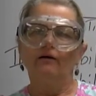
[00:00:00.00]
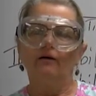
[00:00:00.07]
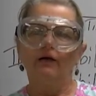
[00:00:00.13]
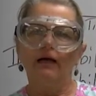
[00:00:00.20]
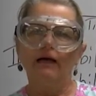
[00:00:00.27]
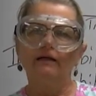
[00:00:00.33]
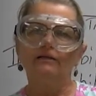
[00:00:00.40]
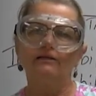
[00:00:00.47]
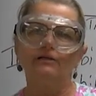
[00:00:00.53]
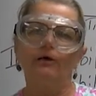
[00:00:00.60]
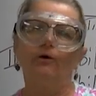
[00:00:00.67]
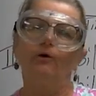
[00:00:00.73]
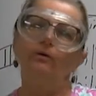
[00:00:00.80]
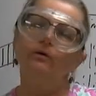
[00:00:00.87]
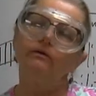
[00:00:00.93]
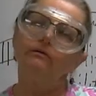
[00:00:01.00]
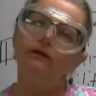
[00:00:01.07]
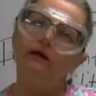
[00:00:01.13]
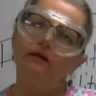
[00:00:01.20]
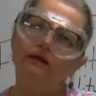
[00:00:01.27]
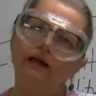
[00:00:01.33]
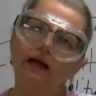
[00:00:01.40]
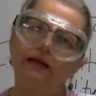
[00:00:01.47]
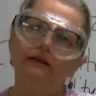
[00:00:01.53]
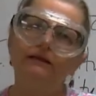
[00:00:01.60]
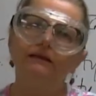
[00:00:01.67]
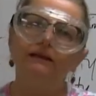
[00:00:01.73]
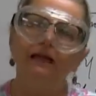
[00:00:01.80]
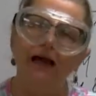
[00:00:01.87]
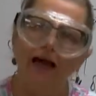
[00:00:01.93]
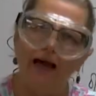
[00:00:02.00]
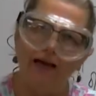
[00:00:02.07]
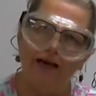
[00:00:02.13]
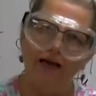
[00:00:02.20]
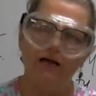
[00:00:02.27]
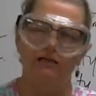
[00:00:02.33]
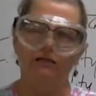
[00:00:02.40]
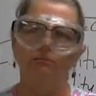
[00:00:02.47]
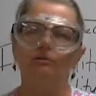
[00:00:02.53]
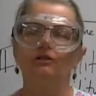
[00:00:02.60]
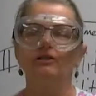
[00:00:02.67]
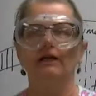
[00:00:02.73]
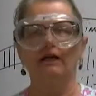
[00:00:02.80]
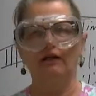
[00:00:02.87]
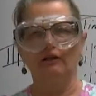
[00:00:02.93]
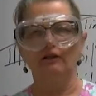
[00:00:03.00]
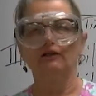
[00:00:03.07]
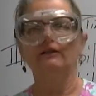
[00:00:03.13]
Okay, so like lead has a particular